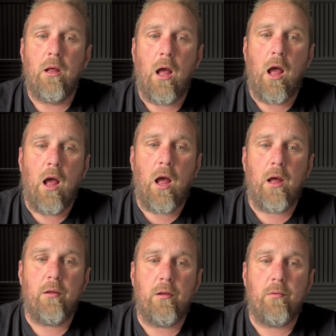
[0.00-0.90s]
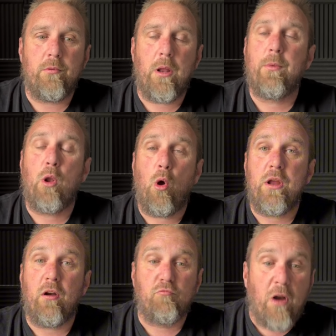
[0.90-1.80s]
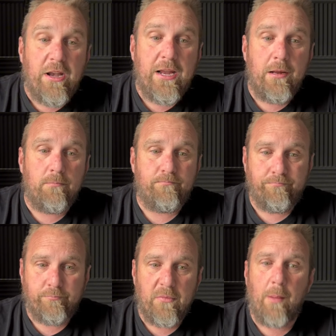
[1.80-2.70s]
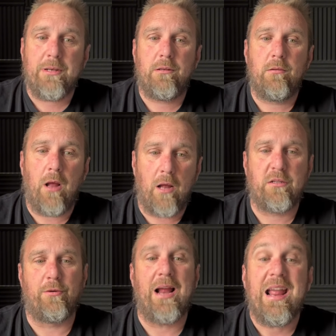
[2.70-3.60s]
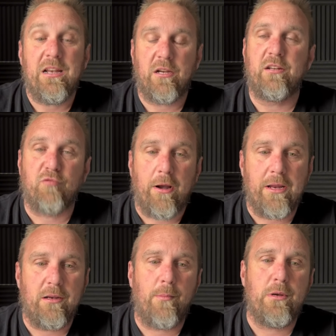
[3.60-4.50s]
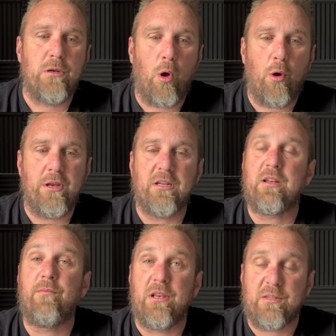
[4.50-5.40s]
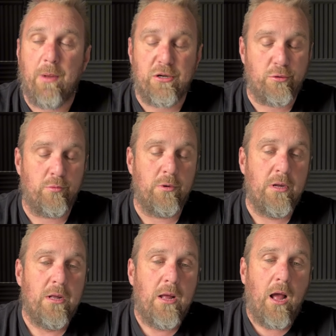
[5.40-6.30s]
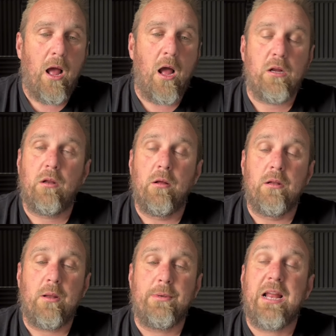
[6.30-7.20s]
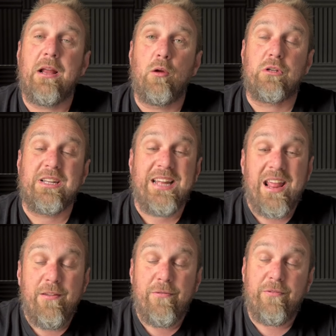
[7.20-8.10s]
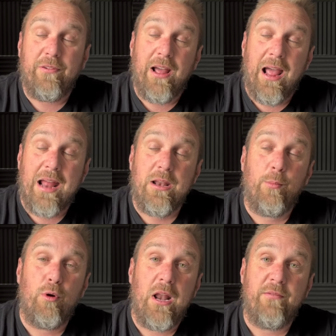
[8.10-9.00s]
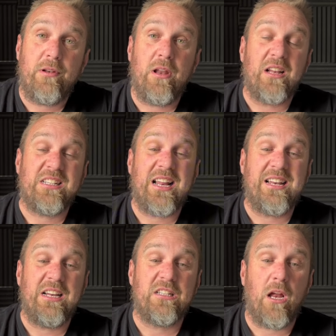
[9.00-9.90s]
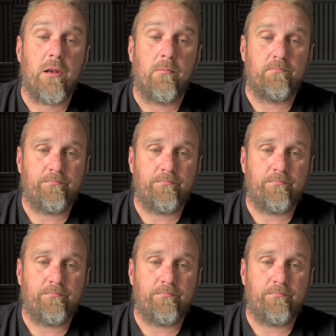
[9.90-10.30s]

Number nine, Running. Eight is Running. Number nine, Something Special. Number 10, Got to Give. And number 11, Setting Sun.